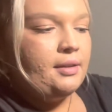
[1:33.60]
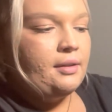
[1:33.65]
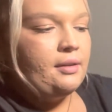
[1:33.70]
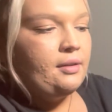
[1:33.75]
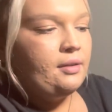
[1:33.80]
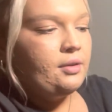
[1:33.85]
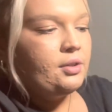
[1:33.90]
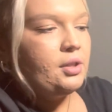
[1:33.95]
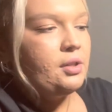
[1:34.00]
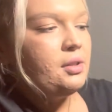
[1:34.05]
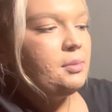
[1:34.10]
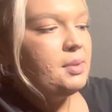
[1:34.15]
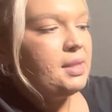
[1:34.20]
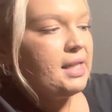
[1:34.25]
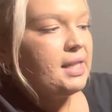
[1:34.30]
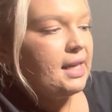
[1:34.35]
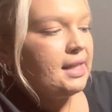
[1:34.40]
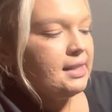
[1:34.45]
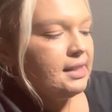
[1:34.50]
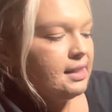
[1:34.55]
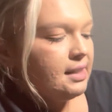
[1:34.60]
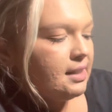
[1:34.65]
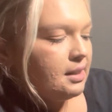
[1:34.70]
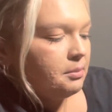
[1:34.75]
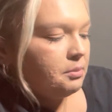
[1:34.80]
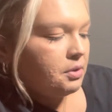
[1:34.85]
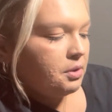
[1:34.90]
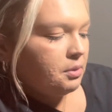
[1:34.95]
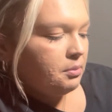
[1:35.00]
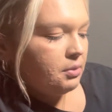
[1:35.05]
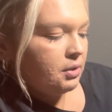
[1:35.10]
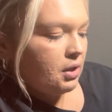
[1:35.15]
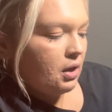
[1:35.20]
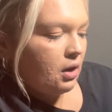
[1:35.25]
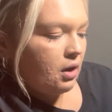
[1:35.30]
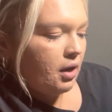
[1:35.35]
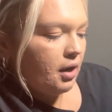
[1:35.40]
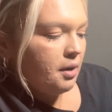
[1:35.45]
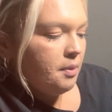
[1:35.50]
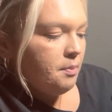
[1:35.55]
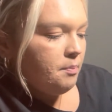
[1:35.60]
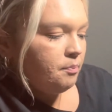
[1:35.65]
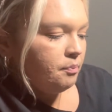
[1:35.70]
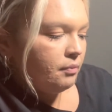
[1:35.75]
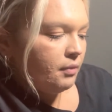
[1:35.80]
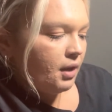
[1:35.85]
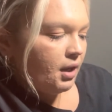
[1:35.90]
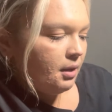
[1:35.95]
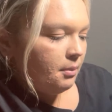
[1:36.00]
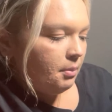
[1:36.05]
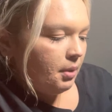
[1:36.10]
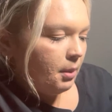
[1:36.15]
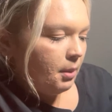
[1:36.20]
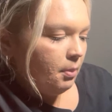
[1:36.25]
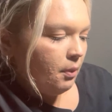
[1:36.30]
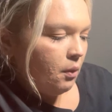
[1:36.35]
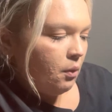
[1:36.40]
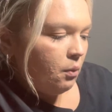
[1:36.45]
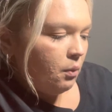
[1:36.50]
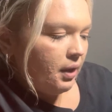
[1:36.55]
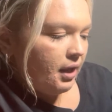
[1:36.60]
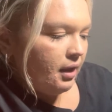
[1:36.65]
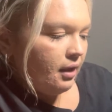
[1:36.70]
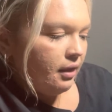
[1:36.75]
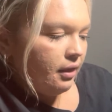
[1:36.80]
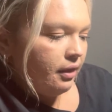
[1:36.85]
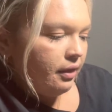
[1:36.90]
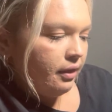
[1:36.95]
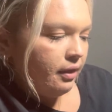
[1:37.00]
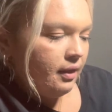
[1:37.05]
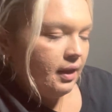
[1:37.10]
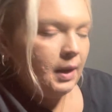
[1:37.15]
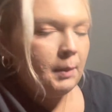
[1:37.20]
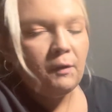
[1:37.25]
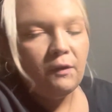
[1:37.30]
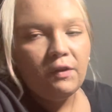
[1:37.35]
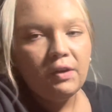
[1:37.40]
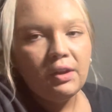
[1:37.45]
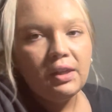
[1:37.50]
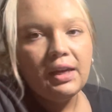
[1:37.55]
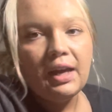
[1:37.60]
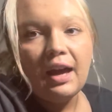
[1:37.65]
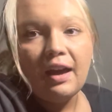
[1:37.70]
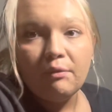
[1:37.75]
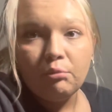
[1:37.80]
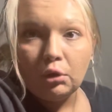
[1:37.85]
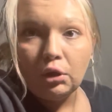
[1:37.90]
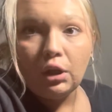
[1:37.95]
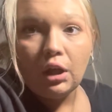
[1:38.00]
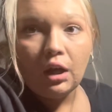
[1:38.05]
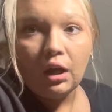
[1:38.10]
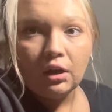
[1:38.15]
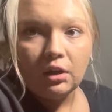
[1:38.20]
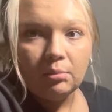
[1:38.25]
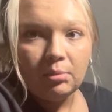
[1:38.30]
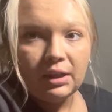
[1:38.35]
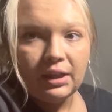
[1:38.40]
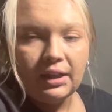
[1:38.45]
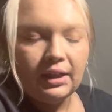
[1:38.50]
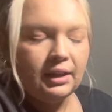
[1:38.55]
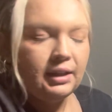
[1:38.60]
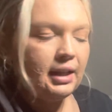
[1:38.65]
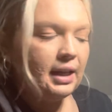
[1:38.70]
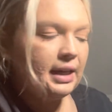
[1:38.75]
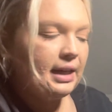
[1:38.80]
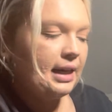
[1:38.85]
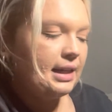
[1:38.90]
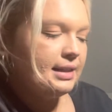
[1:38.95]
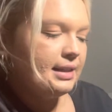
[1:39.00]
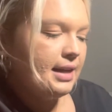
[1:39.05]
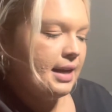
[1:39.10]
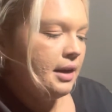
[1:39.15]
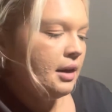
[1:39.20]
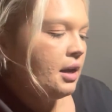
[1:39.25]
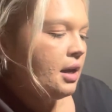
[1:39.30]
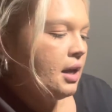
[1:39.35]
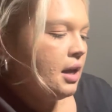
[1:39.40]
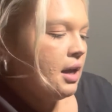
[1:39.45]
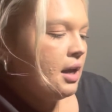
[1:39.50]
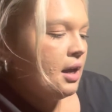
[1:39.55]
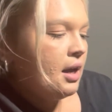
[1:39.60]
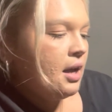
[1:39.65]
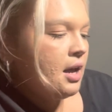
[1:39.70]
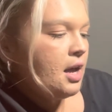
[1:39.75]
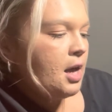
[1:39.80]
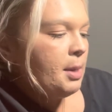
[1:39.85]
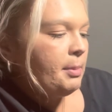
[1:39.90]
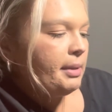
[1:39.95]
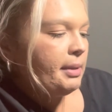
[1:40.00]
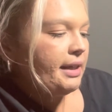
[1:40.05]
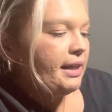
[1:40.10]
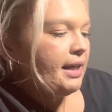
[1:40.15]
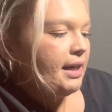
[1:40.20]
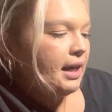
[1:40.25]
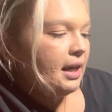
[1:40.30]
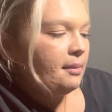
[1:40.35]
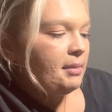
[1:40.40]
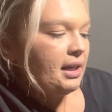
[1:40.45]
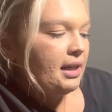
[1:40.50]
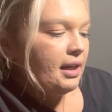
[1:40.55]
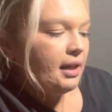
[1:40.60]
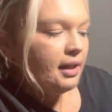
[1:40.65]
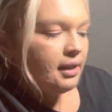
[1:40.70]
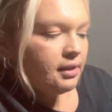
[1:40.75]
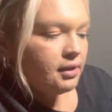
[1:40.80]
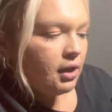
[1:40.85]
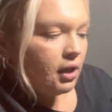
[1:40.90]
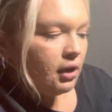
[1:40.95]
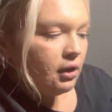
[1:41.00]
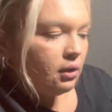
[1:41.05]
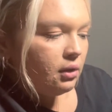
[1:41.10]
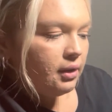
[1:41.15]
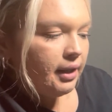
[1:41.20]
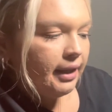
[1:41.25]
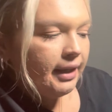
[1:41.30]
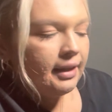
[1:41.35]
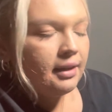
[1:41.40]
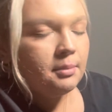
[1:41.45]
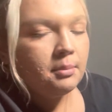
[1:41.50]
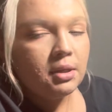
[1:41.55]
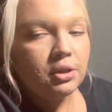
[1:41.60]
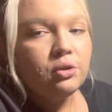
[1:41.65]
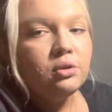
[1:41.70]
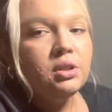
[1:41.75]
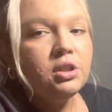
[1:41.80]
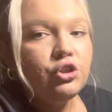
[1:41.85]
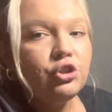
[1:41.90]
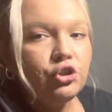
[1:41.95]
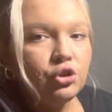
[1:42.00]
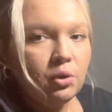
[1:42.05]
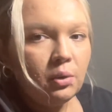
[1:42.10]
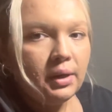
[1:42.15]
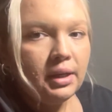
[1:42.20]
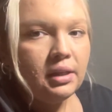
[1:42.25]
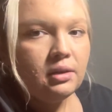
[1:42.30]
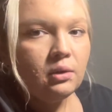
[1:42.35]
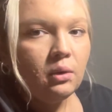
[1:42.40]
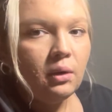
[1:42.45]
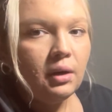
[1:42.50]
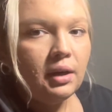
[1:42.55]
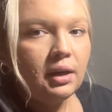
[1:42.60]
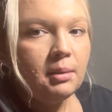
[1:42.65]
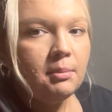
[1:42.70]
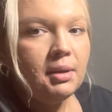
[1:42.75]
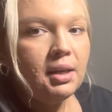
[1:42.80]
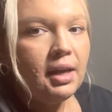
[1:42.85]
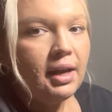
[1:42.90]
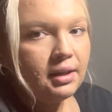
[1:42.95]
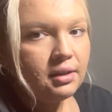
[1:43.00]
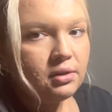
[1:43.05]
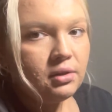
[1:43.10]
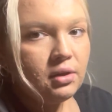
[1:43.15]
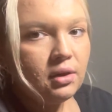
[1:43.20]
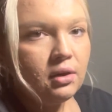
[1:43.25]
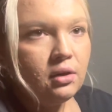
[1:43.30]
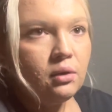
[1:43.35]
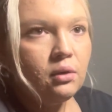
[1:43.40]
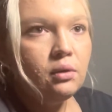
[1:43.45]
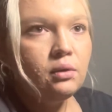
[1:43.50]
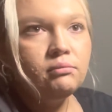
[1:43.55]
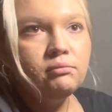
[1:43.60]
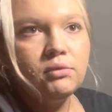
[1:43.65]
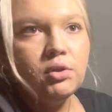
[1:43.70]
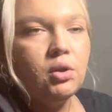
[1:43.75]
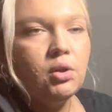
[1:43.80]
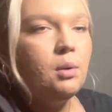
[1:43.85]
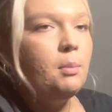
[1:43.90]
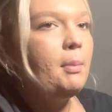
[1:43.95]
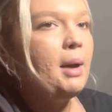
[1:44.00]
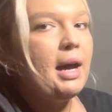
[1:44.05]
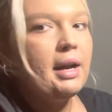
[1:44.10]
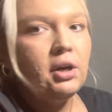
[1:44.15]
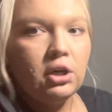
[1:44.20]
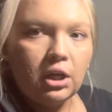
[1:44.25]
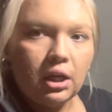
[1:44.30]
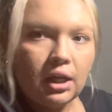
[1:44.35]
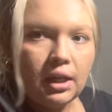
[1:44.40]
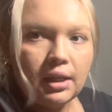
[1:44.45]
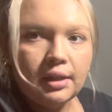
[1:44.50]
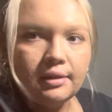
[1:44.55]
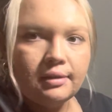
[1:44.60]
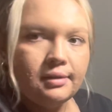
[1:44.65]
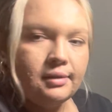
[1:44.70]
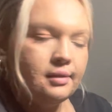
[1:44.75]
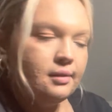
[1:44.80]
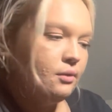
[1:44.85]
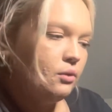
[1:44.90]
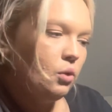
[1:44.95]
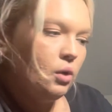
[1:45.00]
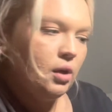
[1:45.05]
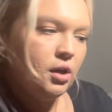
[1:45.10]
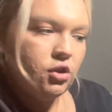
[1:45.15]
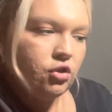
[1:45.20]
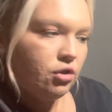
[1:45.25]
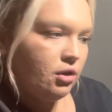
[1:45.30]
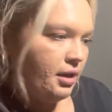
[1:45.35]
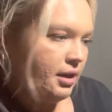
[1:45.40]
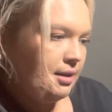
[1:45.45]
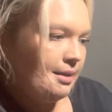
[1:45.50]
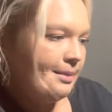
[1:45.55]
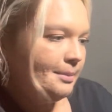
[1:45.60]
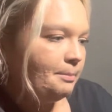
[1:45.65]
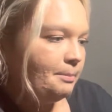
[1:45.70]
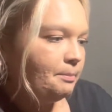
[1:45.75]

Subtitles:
So some signs and symptoms are people with hemophilia have prolonged bleeding, like I said. Bleeding can be internal, like at the muscles and joints, or it can be external due to minor cuts or injuries.